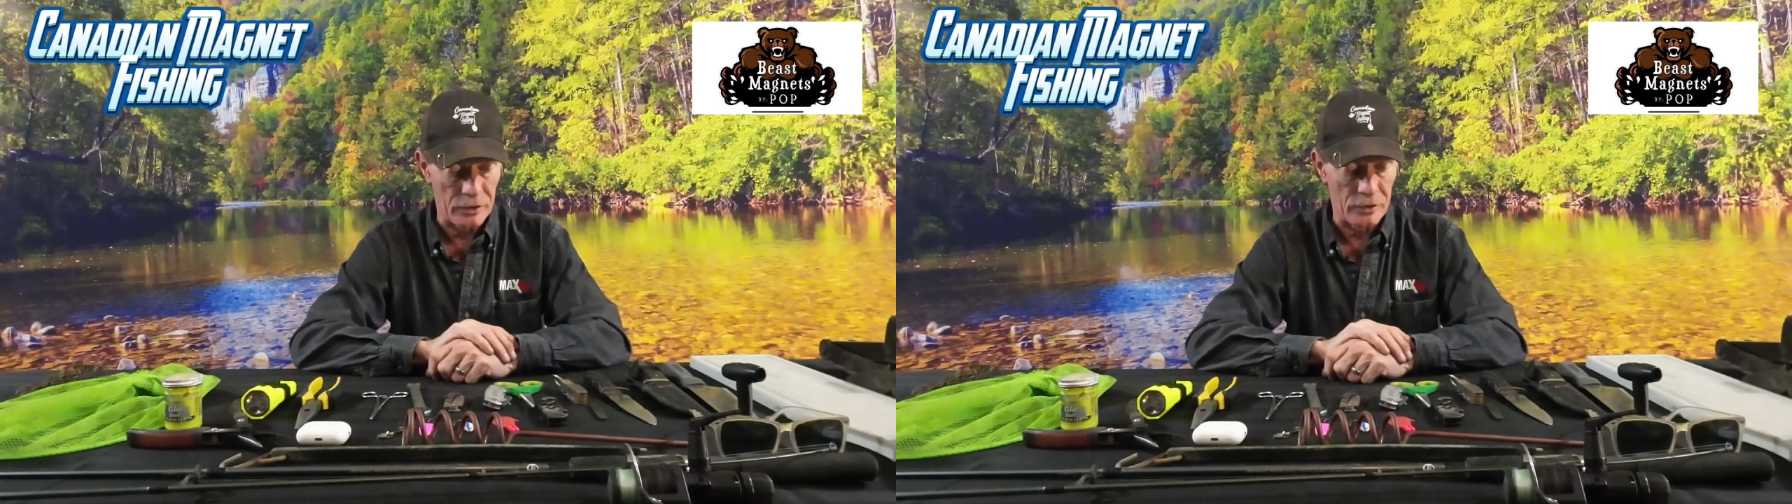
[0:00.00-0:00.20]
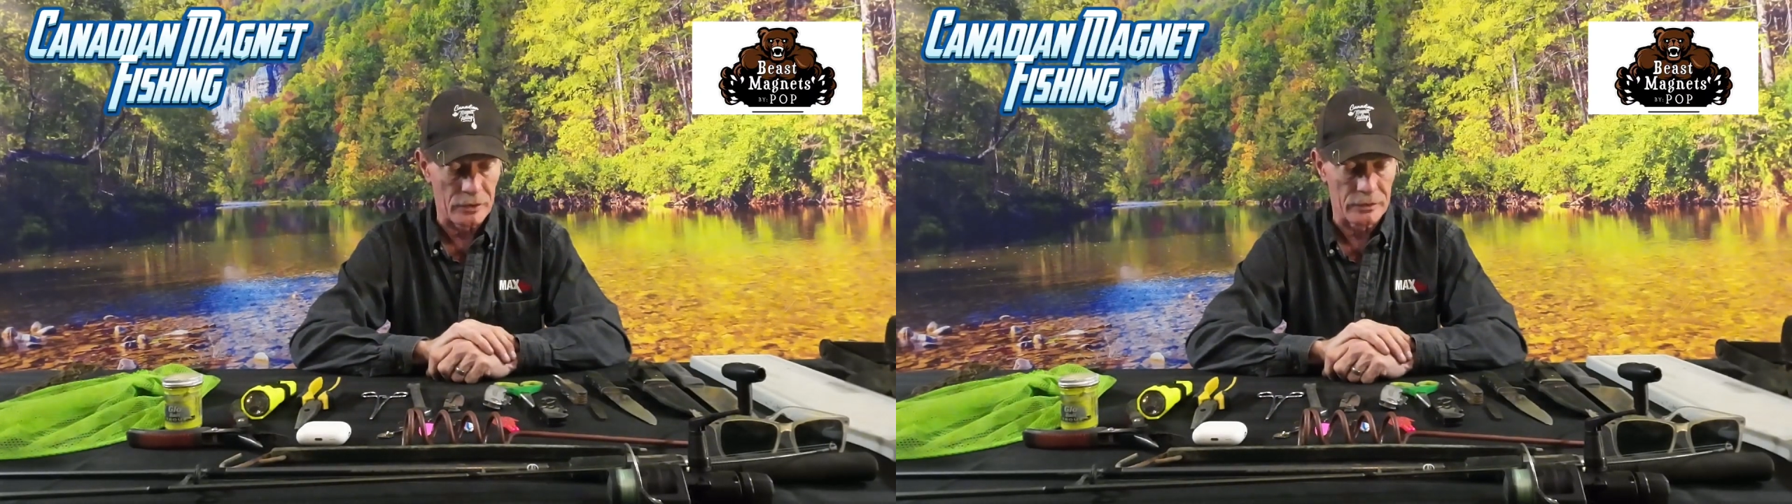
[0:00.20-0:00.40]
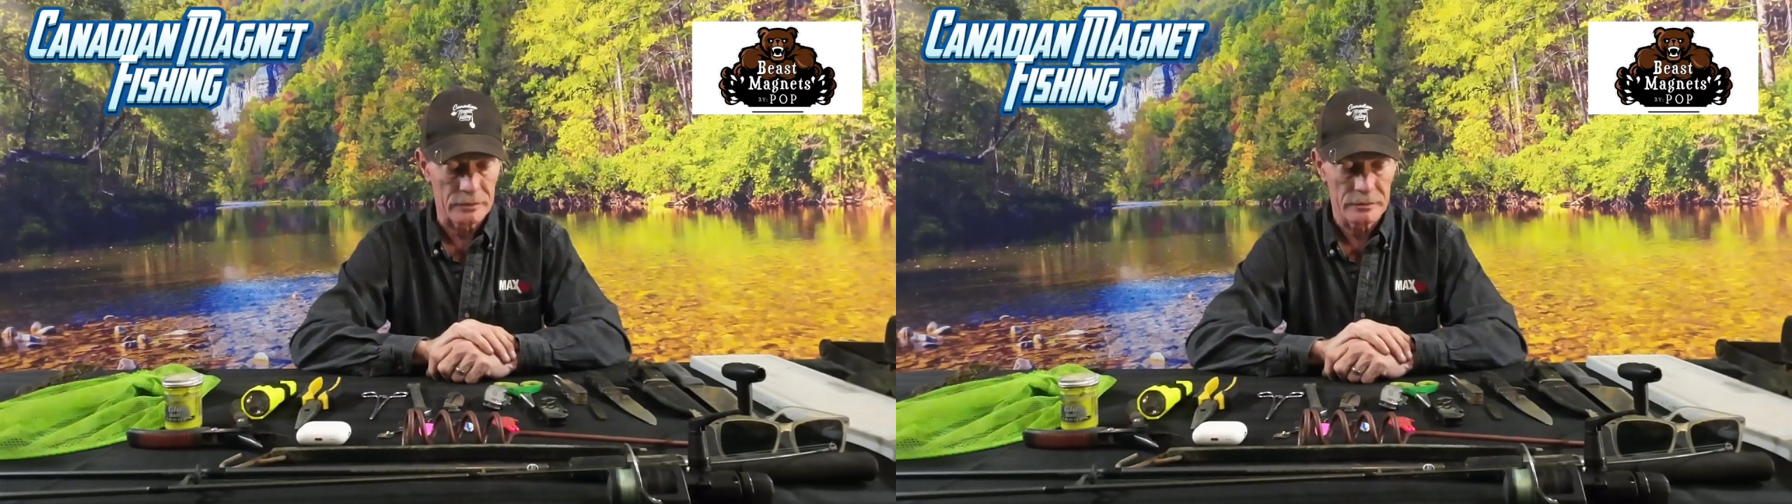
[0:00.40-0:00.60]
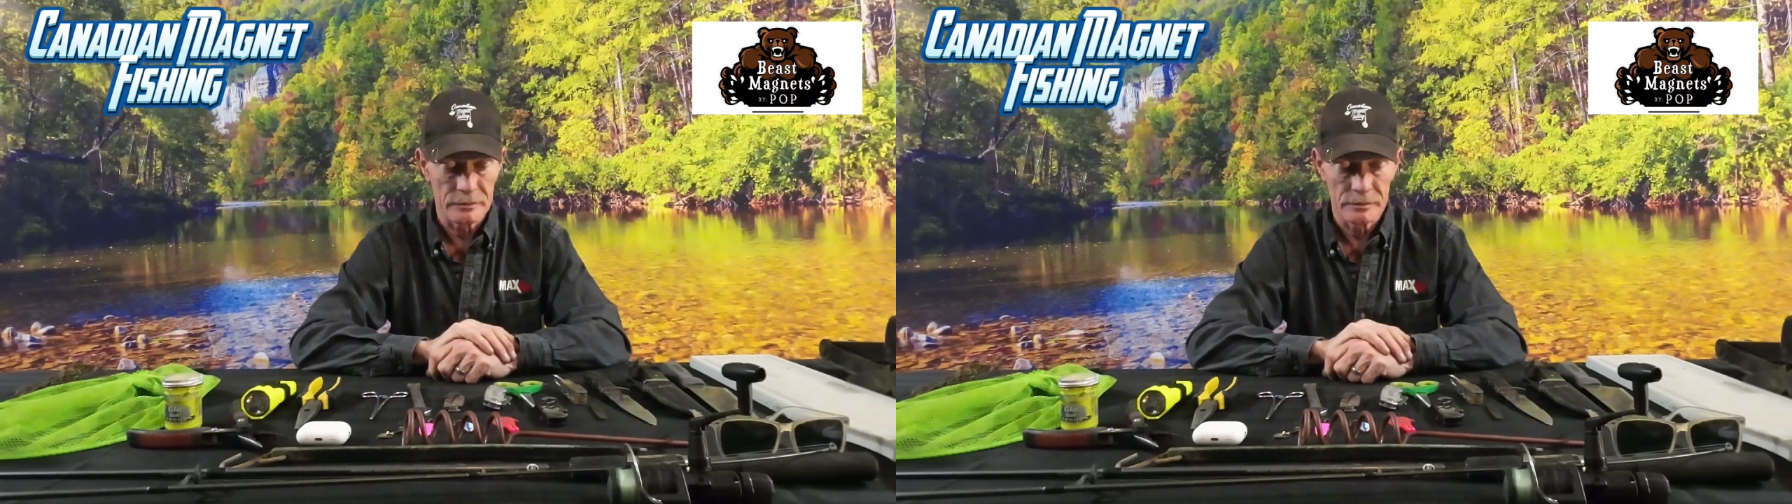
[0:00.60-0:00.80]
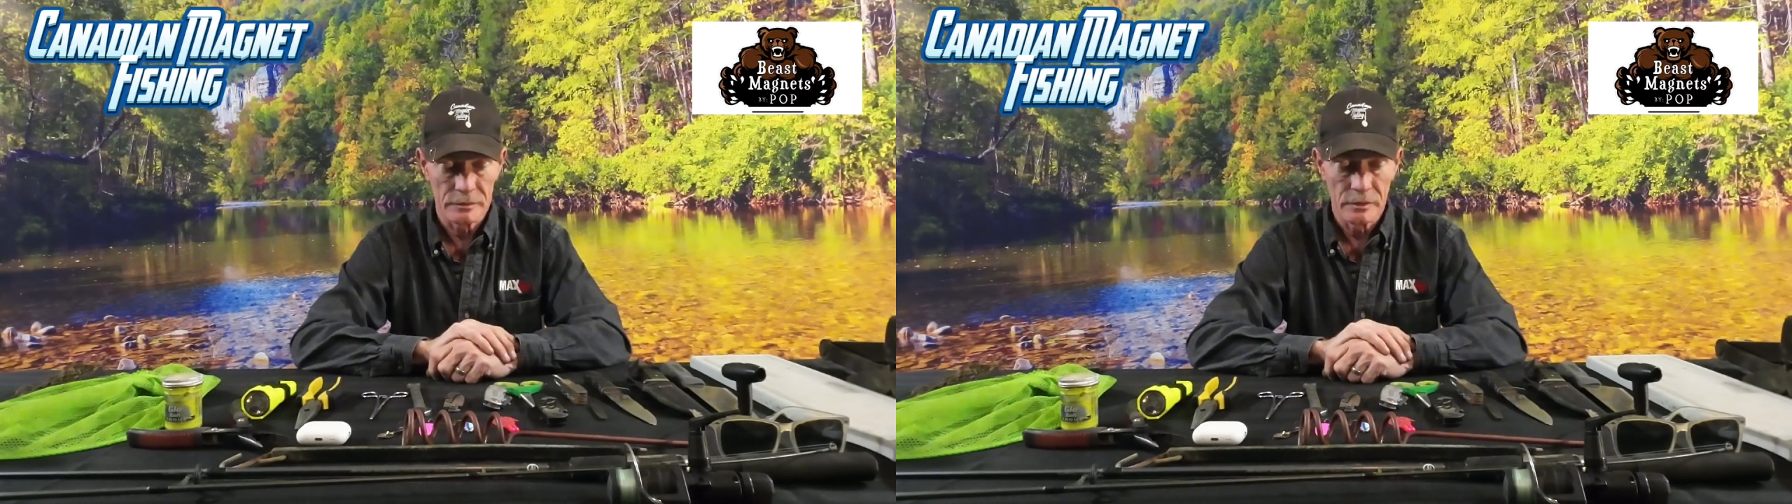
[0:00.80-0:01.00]
here?
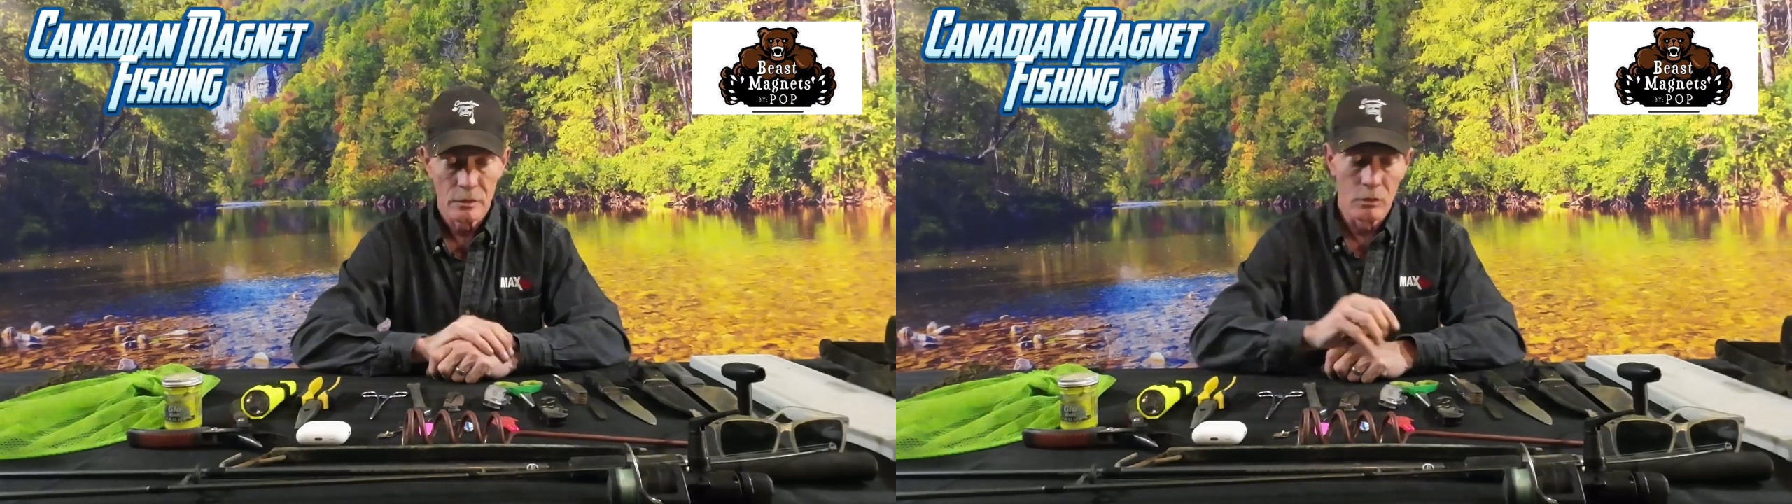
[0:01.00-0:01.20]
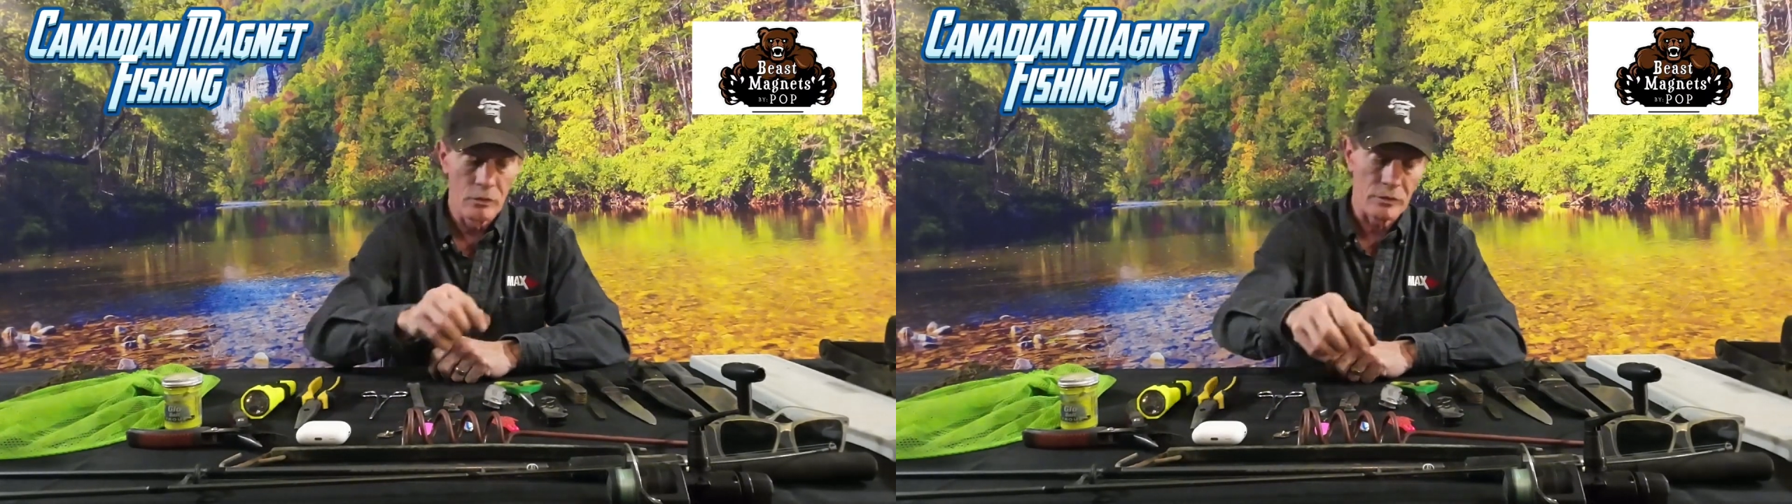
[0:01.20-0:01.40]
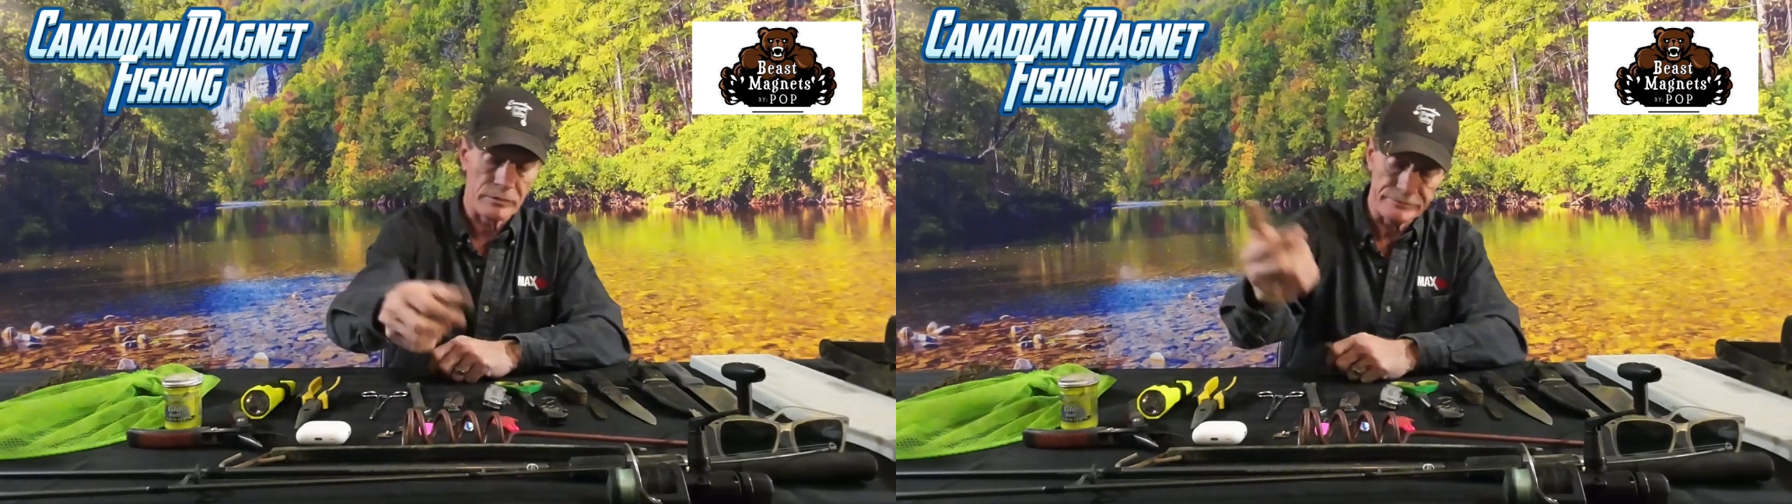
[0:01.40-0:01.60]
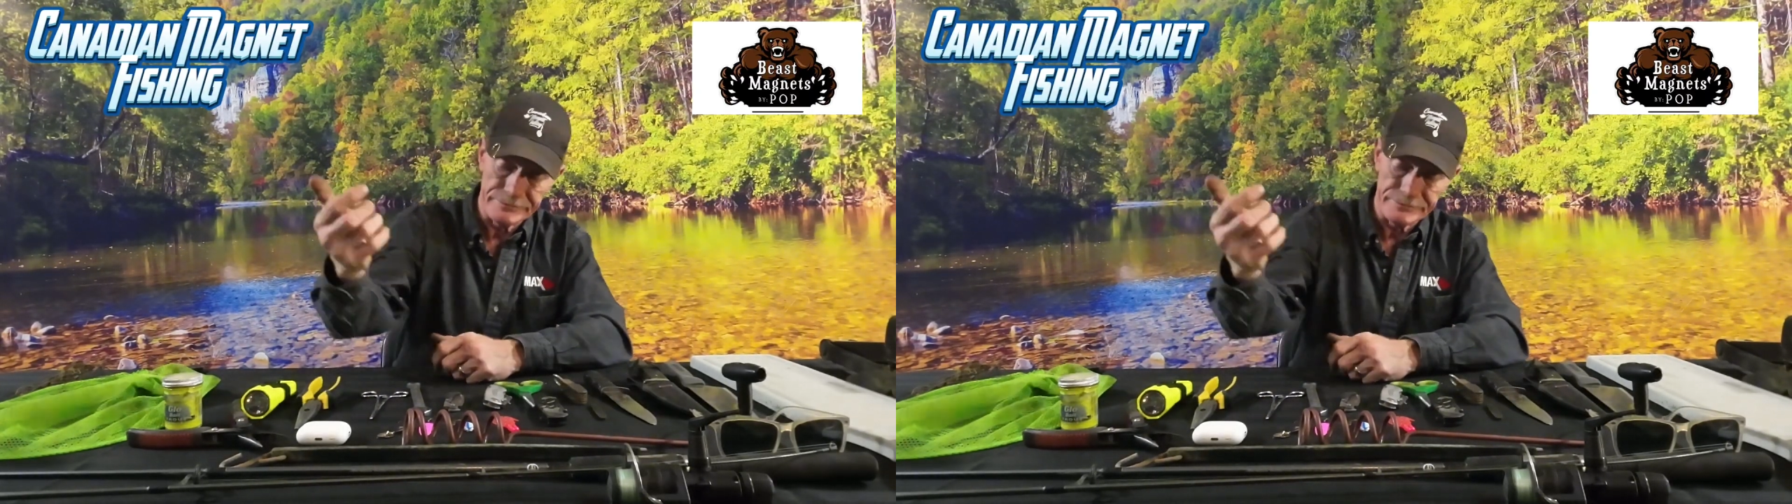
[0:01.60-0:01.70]
Oh,